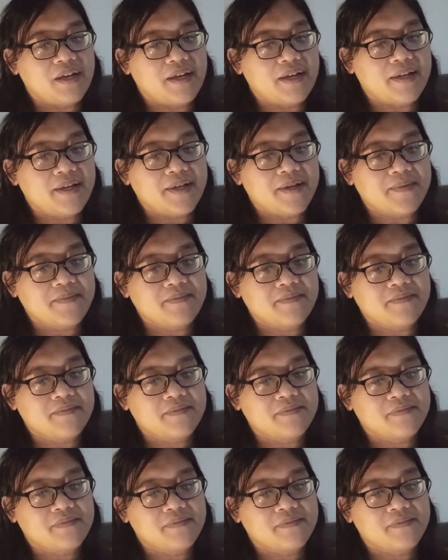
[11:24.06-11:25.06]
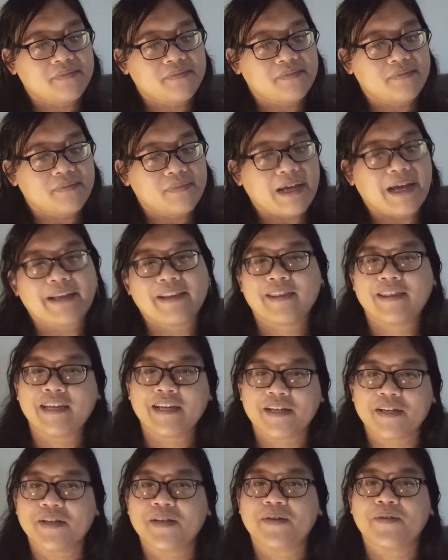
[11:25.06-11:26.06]
um, I
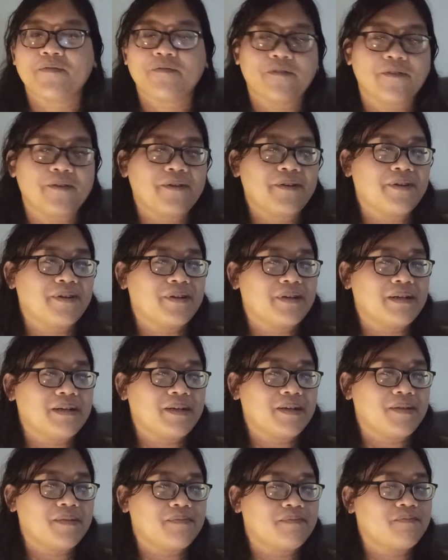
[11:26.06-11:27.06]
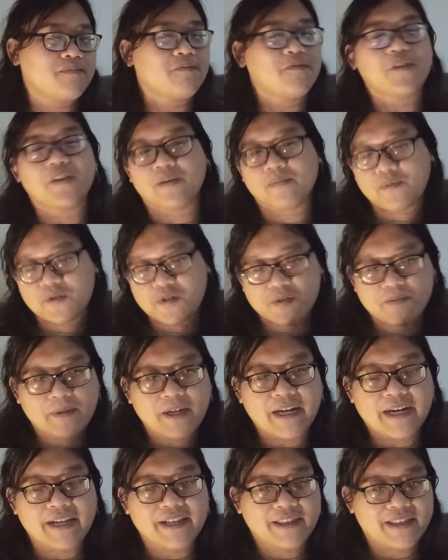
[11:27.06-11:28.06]
think, you know, for uh, for the most
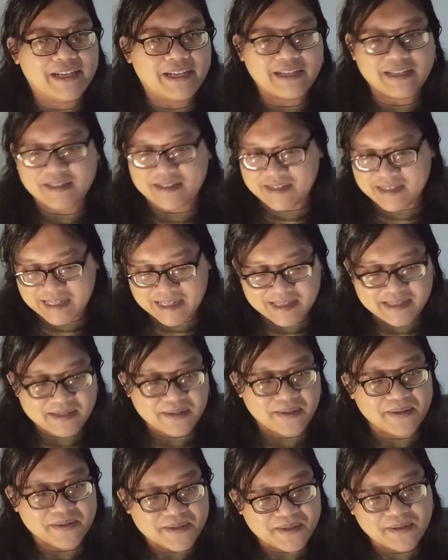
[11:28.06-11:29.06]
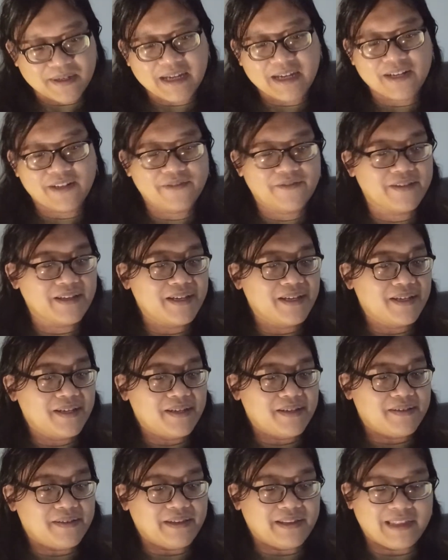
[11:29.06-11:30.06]
part, I think it's it's also kind of
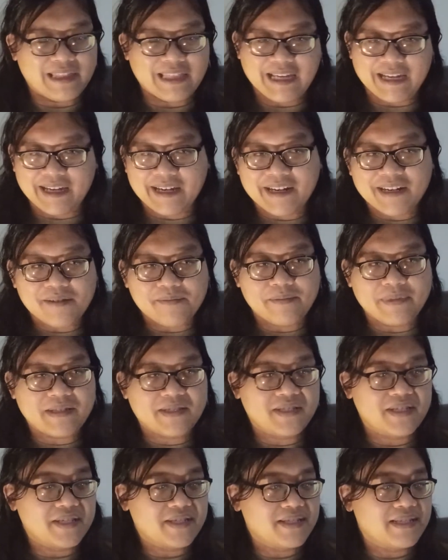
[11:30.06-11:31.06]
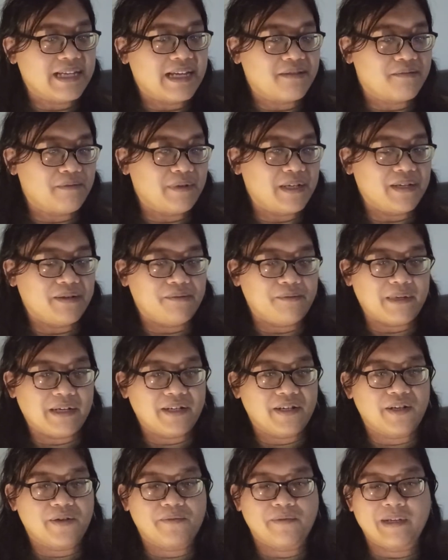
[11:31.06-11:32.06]
there. It's just that we we
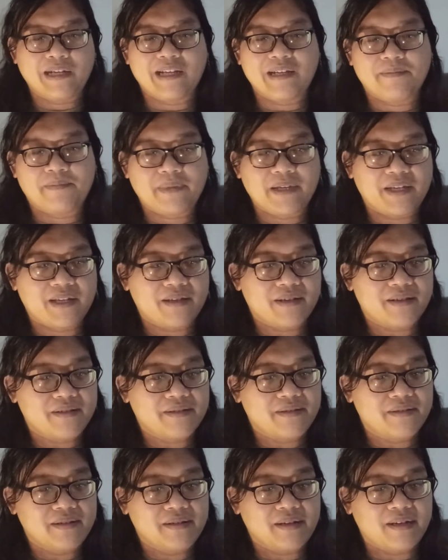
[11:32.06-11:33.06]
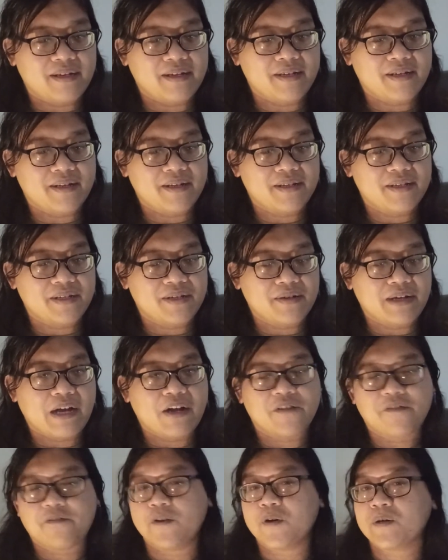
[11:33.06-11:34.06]
are not really being, uh, you know,
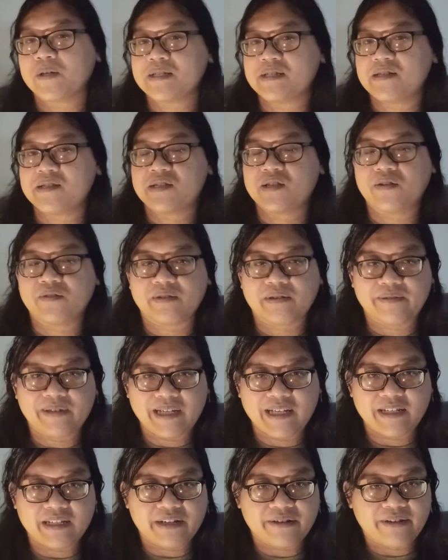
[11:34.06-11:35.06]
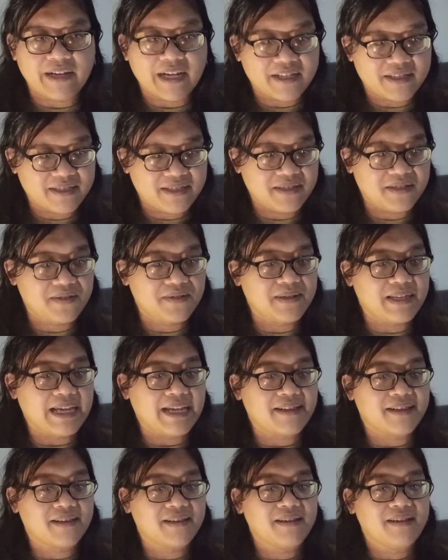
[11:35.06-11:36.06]
our focus is not really directed to
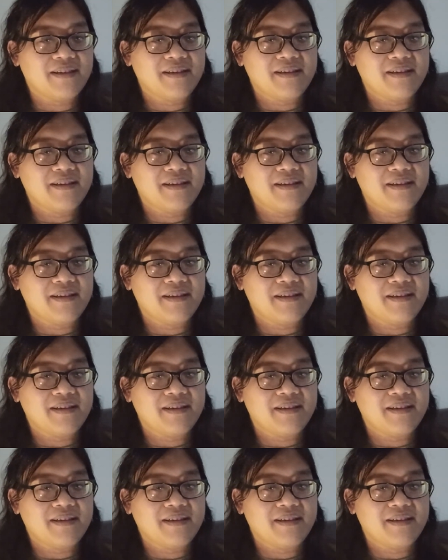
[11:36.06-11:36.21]
that